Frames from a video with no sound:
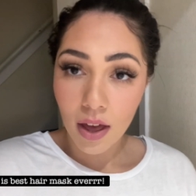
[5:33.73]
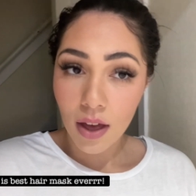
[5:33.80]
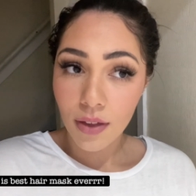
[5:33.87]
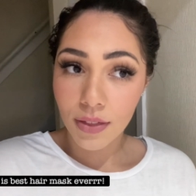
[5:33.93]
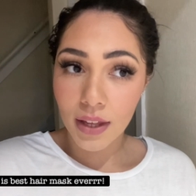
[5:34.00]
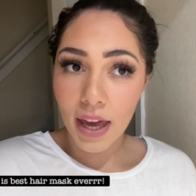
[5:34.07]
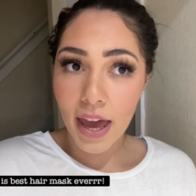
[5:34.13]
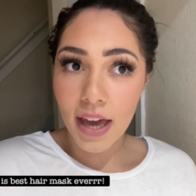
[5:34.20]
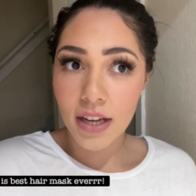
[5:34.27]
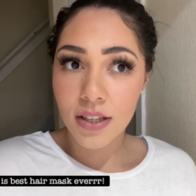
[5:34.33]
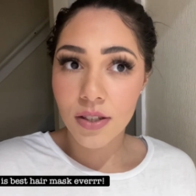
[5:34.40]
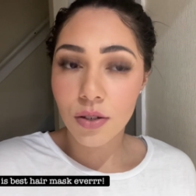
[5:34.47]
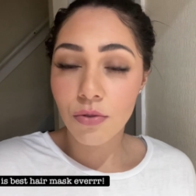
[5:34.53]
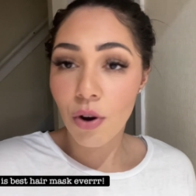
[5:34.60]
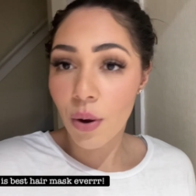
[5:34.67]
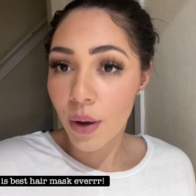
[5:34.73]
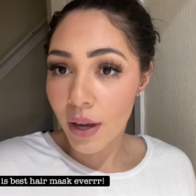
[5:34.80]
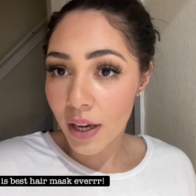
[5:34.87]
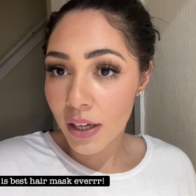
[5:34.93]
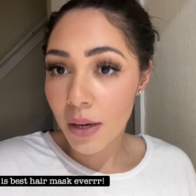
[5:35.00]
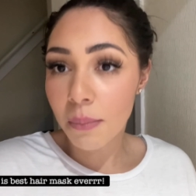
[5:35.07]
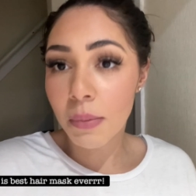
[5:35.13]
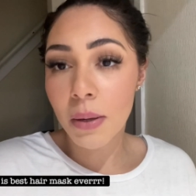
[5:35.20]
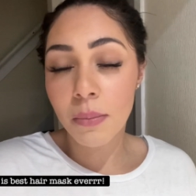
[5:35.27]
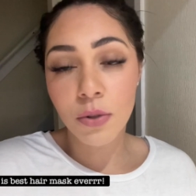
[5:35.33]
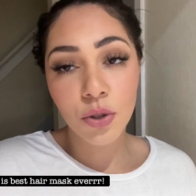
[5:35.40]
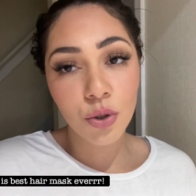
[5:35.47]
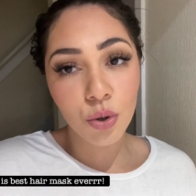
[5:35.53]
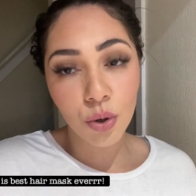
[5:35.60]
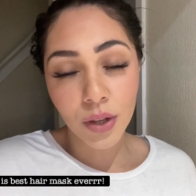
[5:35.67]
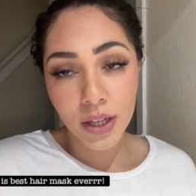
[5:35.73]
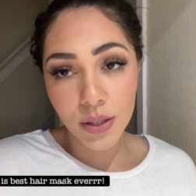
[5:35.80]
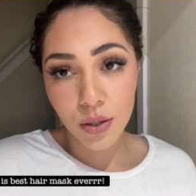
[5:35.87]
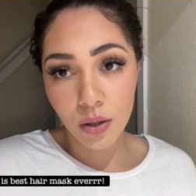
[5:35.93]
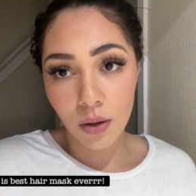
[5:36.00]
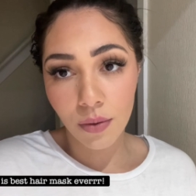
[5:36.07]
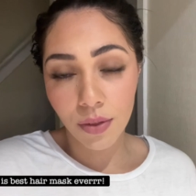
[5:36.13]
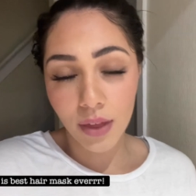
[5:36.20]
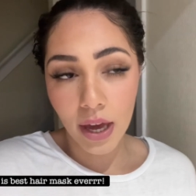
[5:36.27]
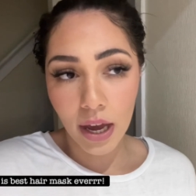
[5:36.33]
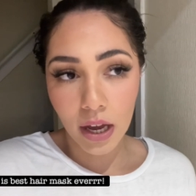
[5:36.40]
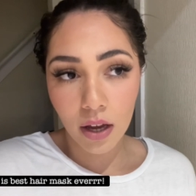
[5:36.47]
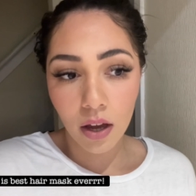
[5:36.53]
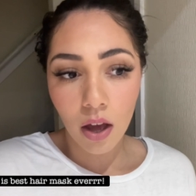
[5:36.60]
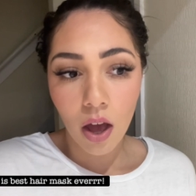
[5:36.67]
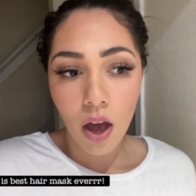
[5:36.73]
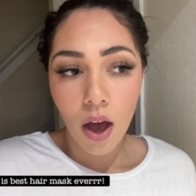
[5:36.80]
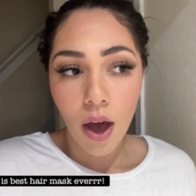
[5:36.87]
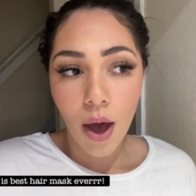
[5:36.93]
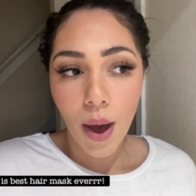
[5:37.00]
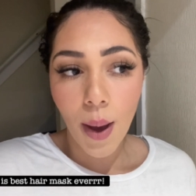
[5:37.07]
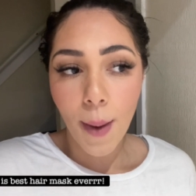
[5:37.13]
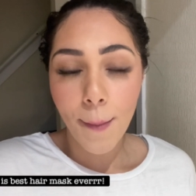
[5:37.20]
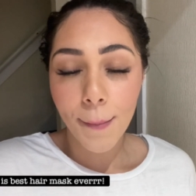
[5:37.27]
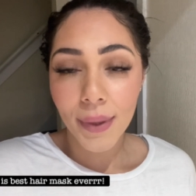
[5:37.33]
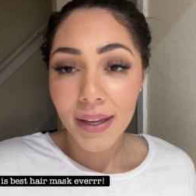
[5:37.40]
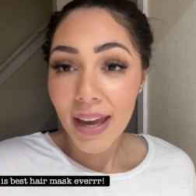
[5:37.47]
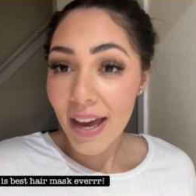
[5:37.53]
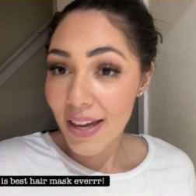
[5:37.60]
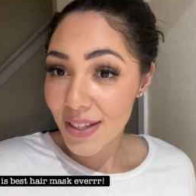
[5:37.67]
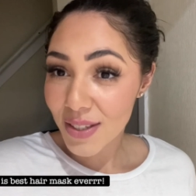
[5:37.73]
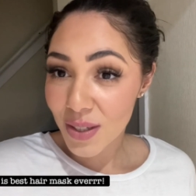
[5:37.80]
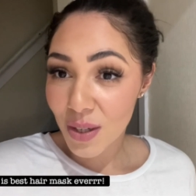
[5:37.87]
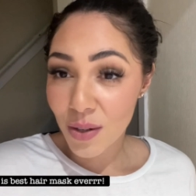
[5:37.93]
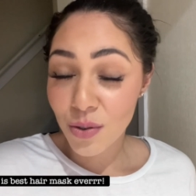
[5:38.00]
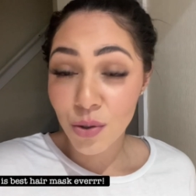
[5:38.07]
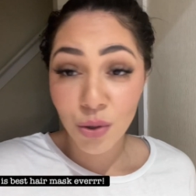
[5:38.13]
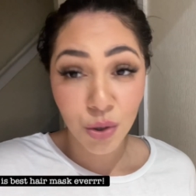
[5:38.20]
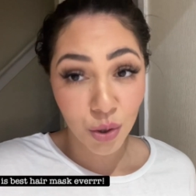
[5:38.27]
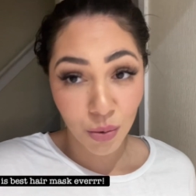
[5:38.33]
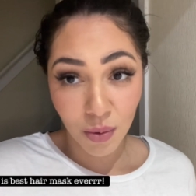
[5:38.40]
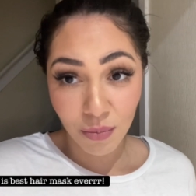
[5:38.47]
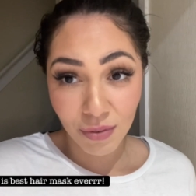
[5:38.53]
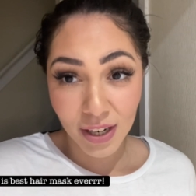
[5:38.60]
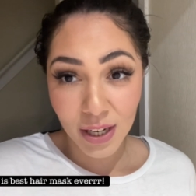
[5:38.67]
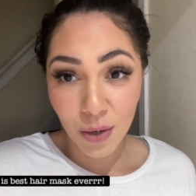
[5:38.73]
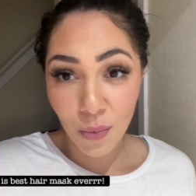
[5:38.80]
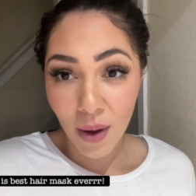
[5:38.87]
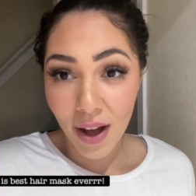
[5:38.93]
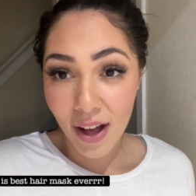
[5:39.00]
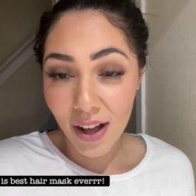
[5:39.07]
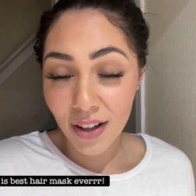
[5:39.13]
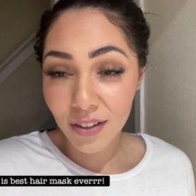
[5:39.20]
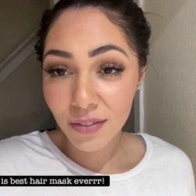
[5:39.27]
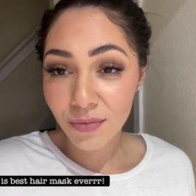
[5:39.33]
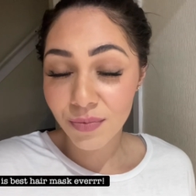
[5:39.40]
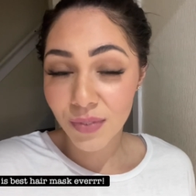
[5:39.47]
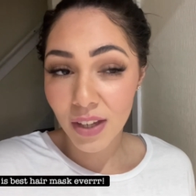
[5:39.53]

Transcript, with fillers: the eggs growing and being mature, that sort of thing. But yeah, so doing really well.